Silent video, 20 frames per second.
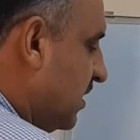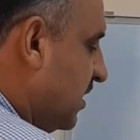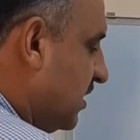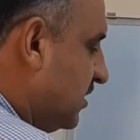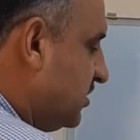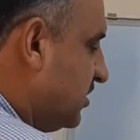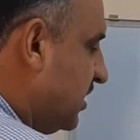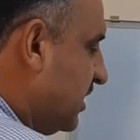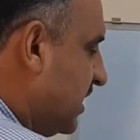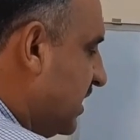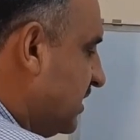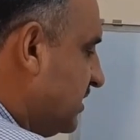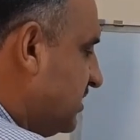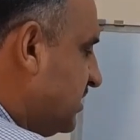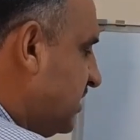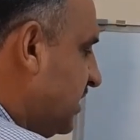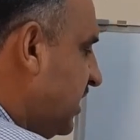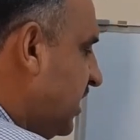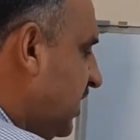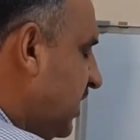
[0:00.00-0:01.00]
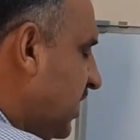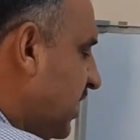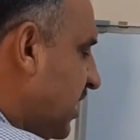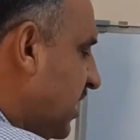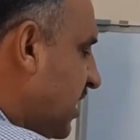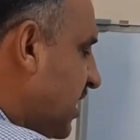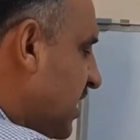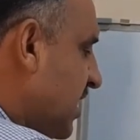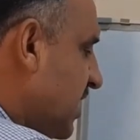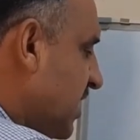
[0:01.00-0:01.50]
As you can see
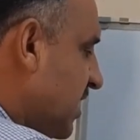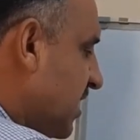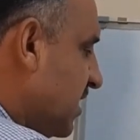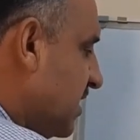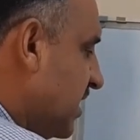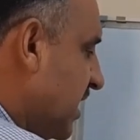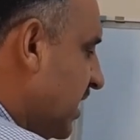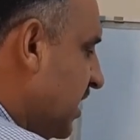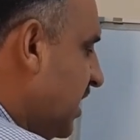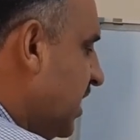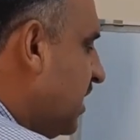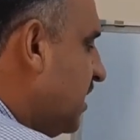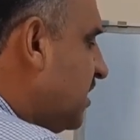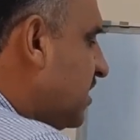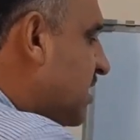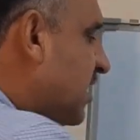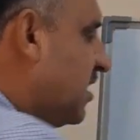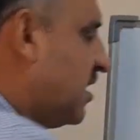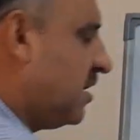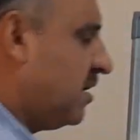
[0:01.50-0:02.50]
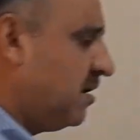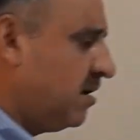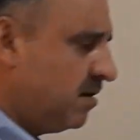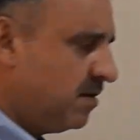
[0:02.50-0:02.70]
here, the ether,